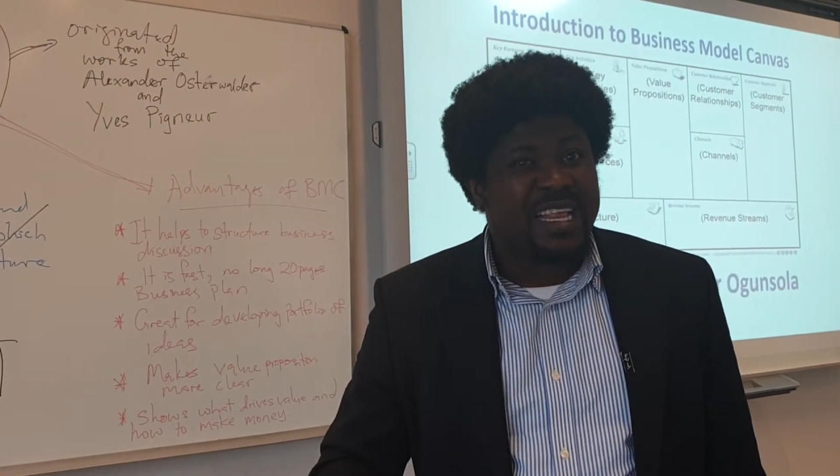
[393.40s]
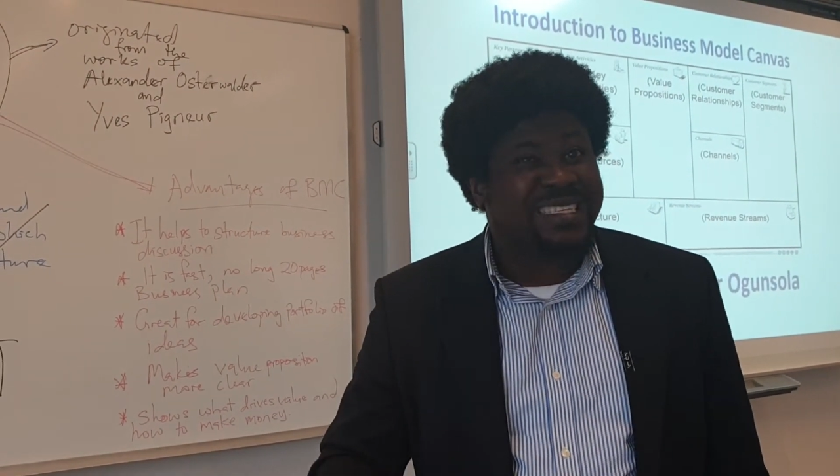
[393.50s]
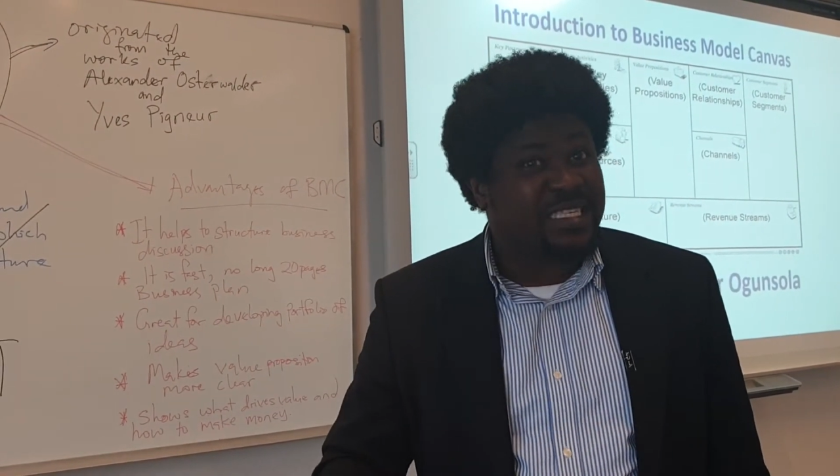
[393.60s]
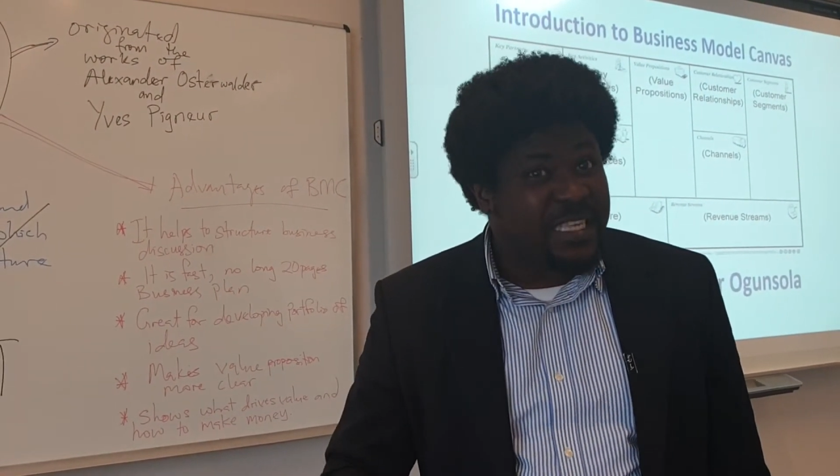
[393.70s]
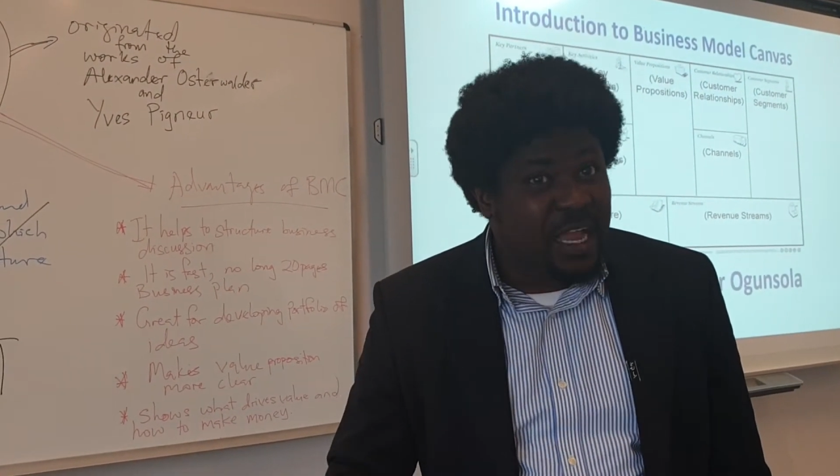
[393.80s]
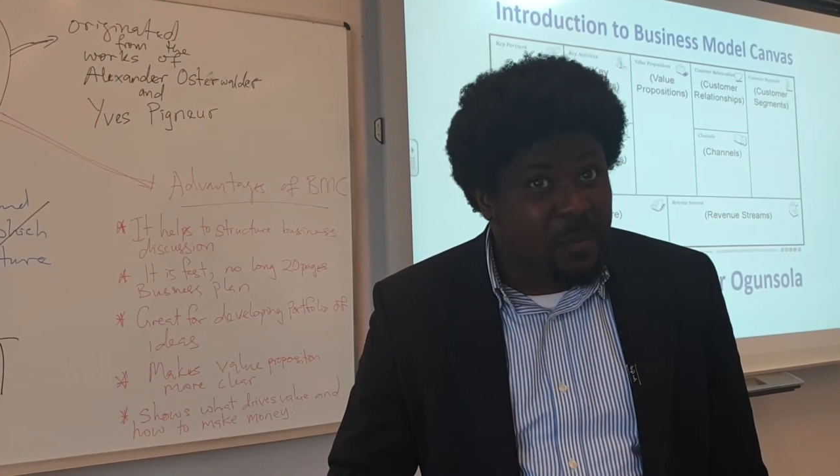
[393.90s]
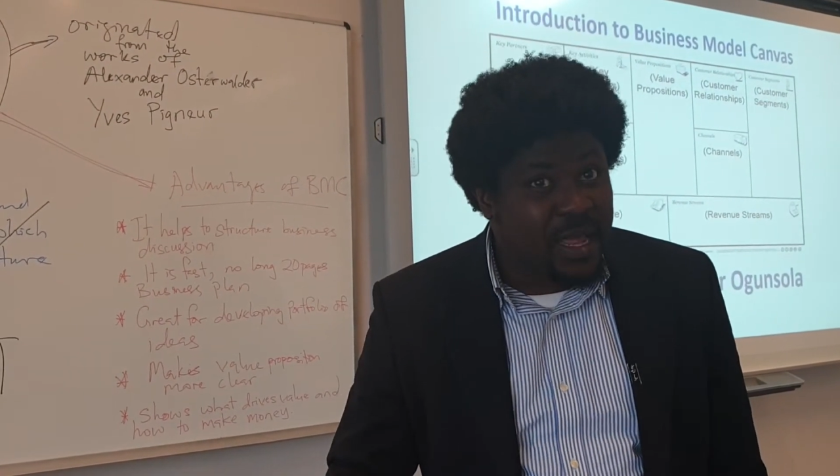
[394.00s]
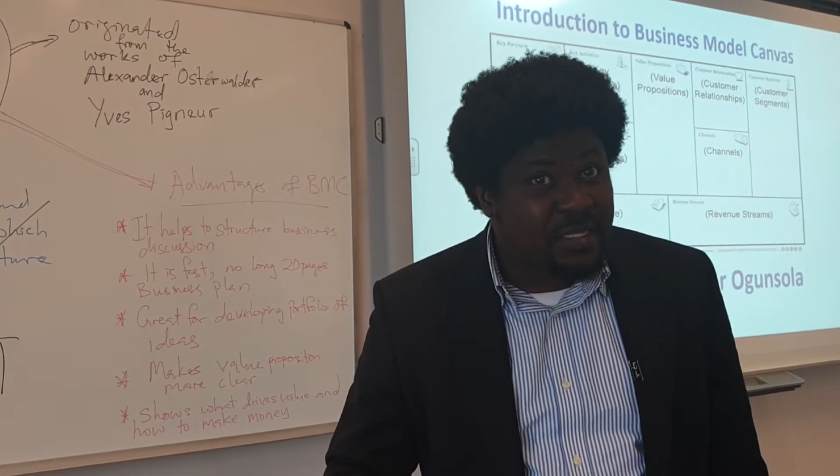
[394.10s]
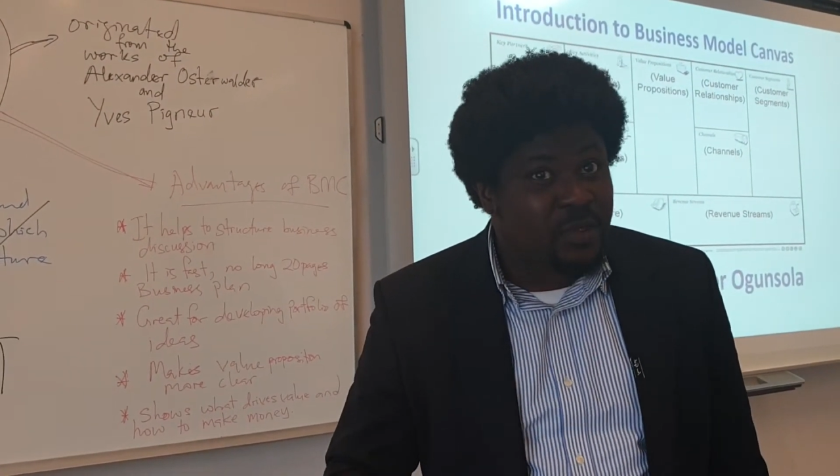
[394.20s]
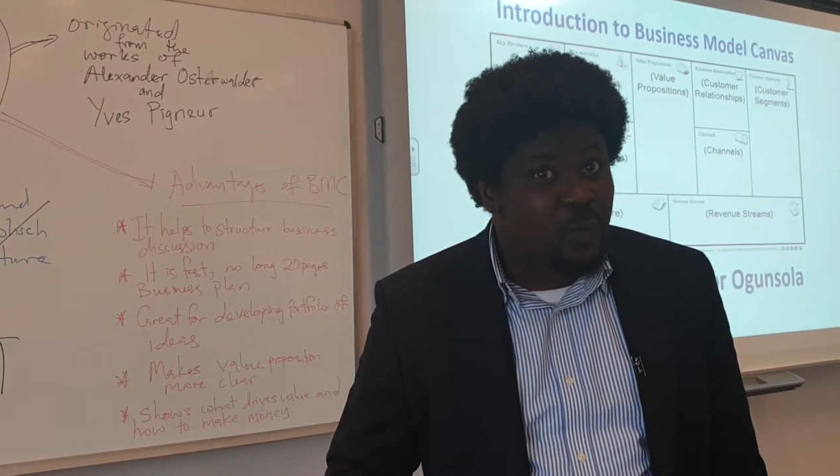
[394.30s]

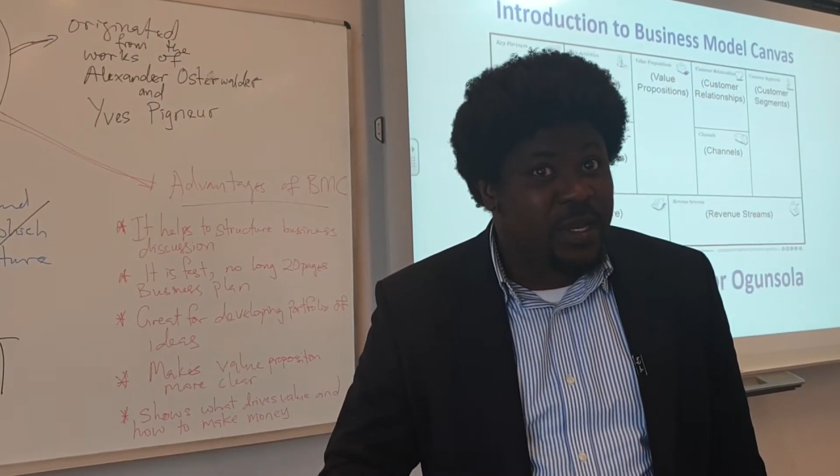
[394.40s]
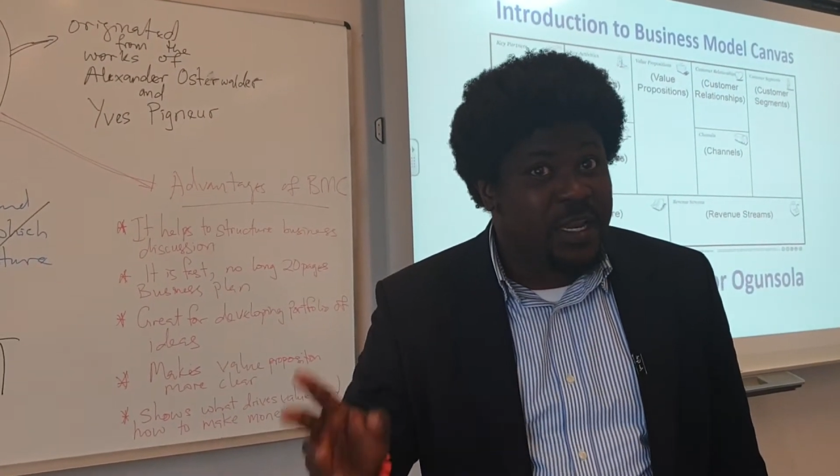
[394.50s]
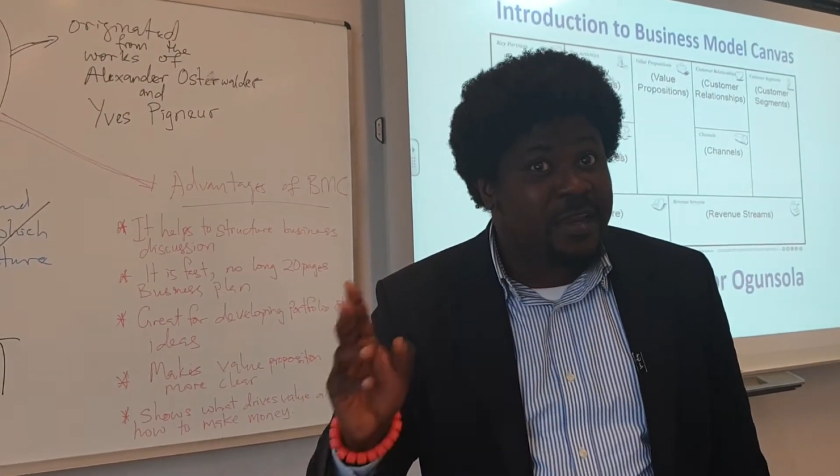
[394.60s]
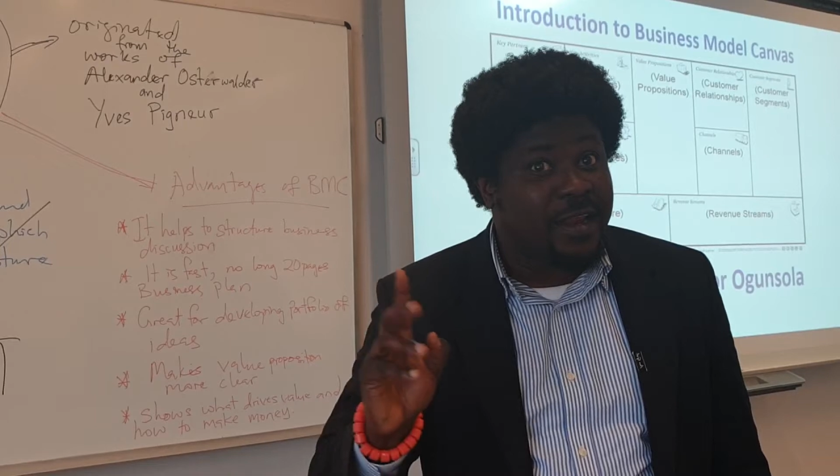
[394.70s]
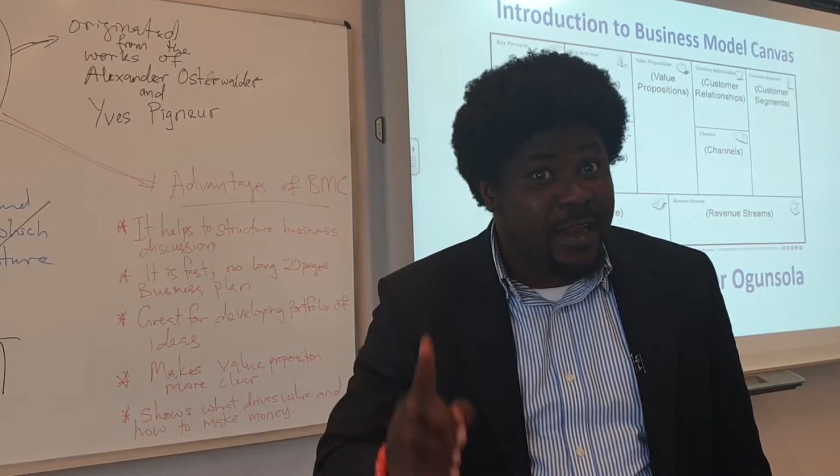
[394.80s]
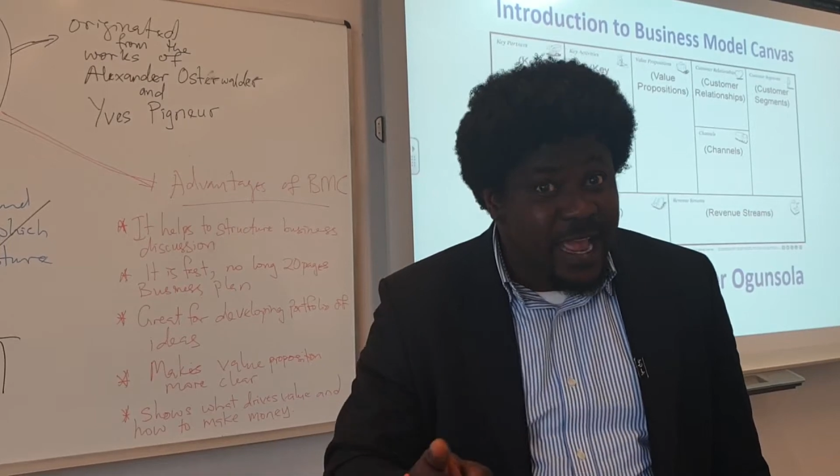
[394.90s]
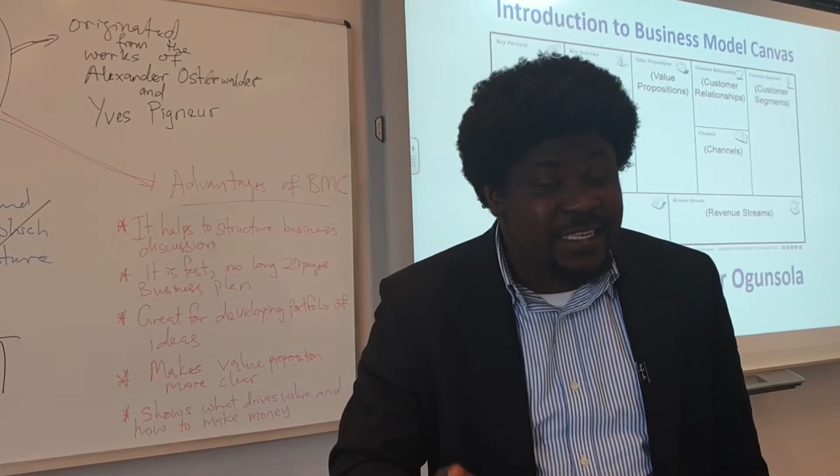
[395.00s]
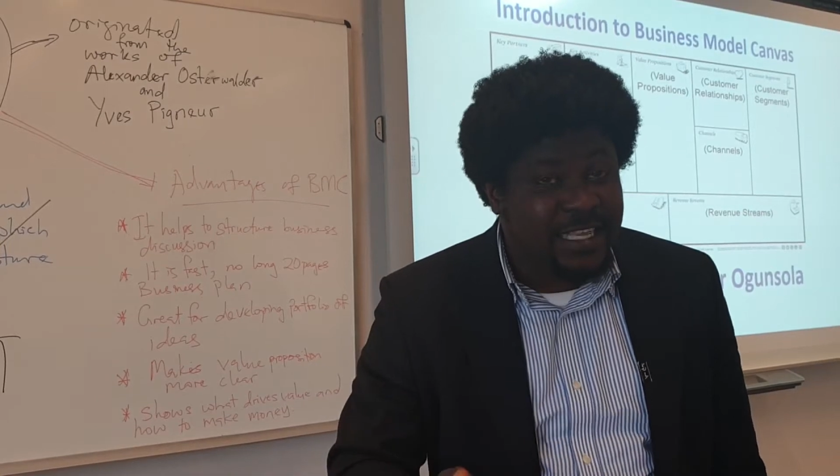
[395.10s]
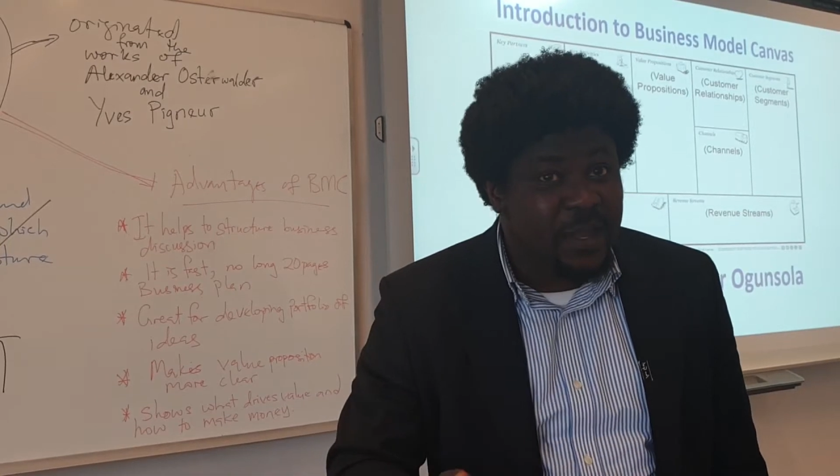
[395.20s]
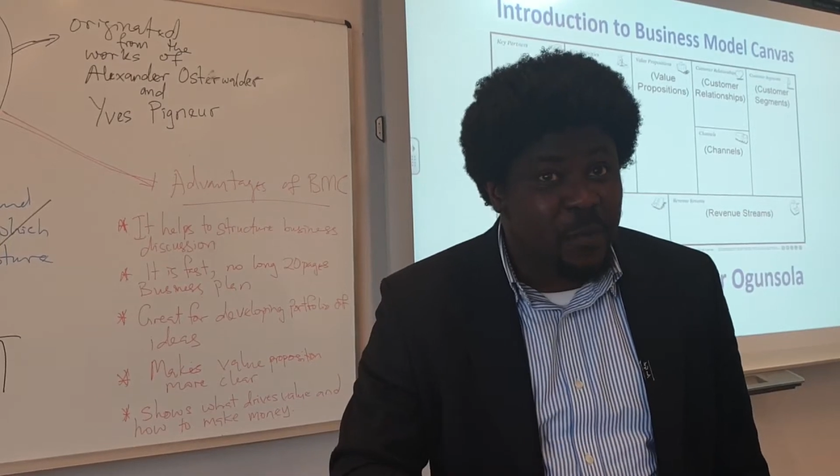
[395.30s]
segment within the 9
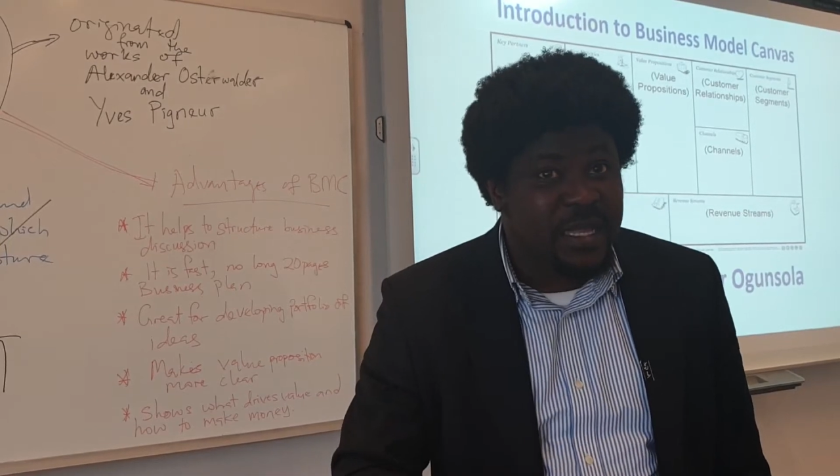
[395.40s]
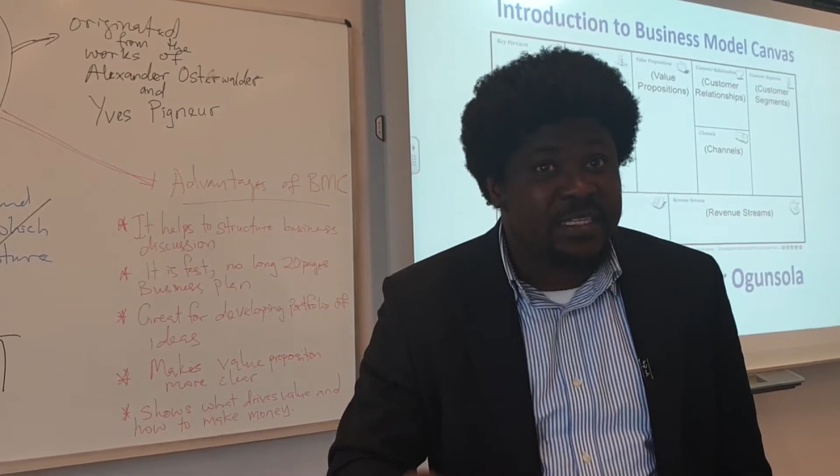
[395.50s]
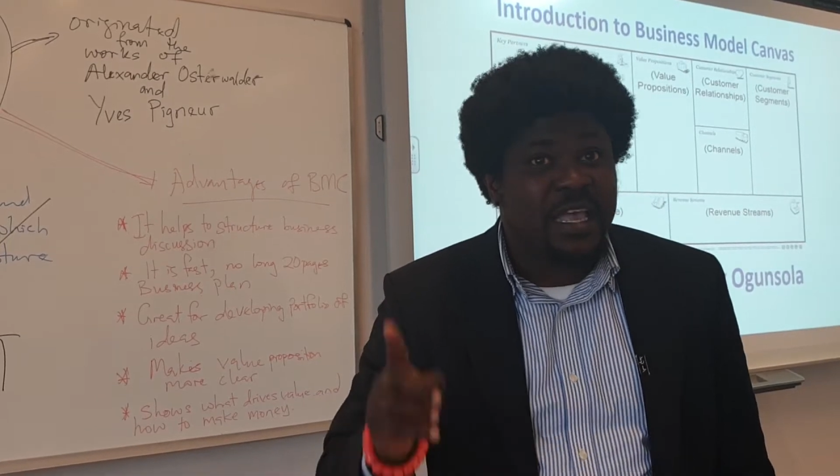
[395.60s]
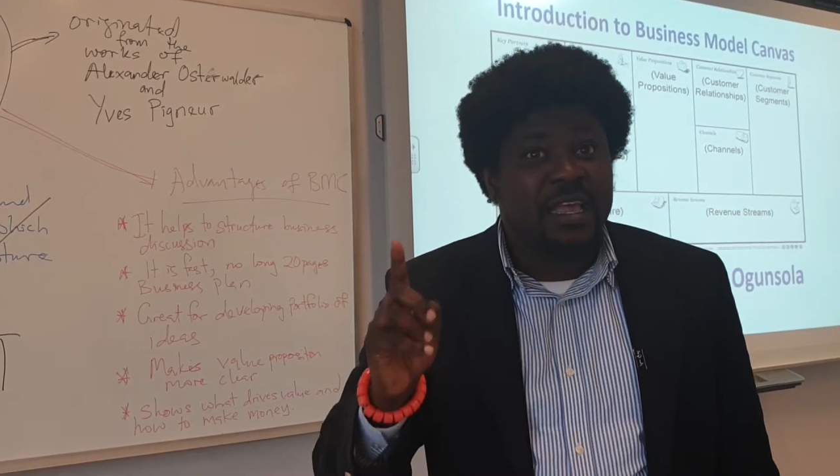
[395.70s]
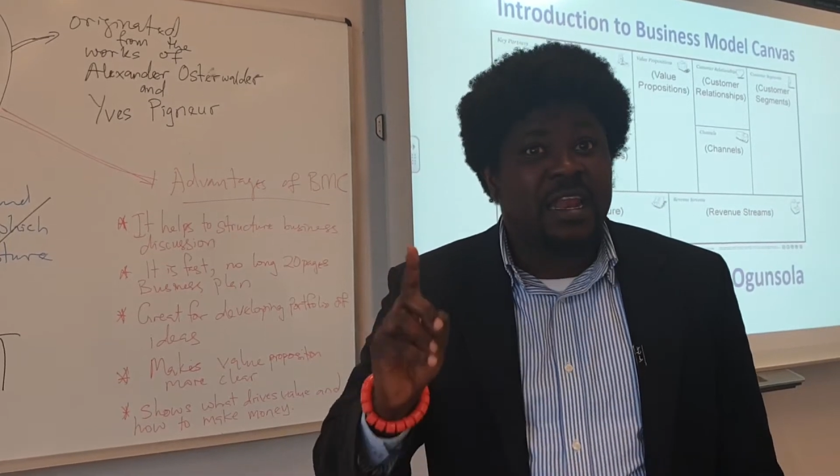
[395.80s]
segments